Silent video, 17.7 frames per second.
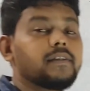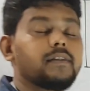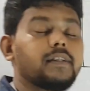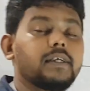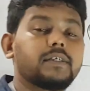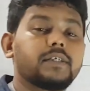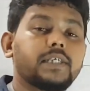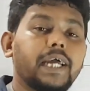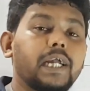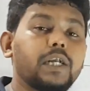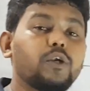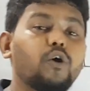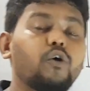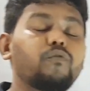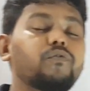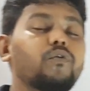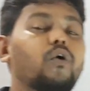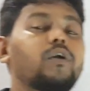The set
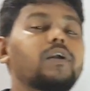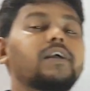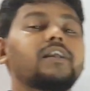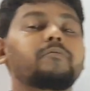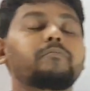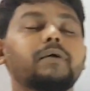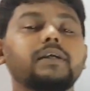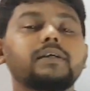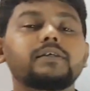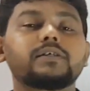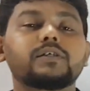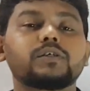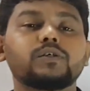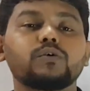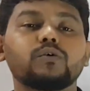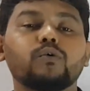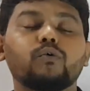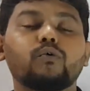of all
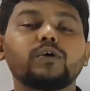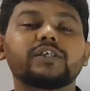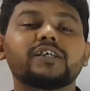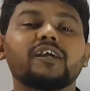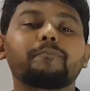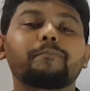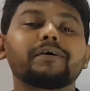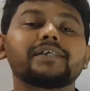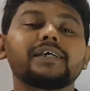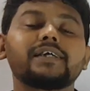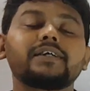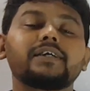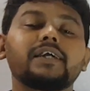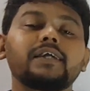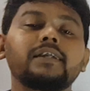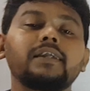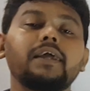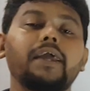elements which are present
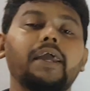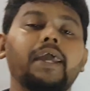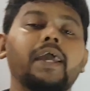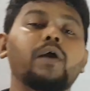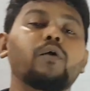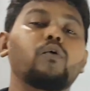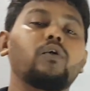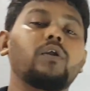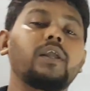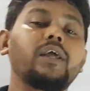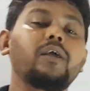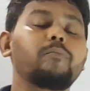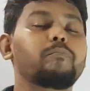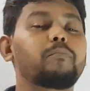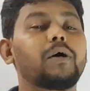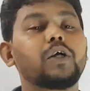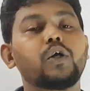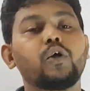in A only
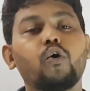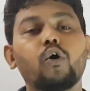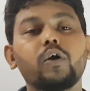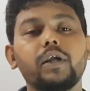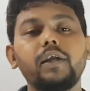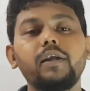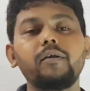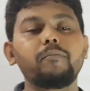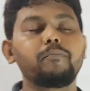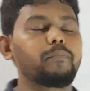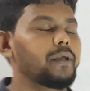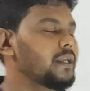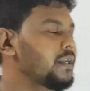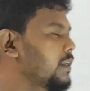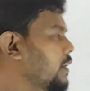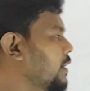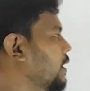but not in B.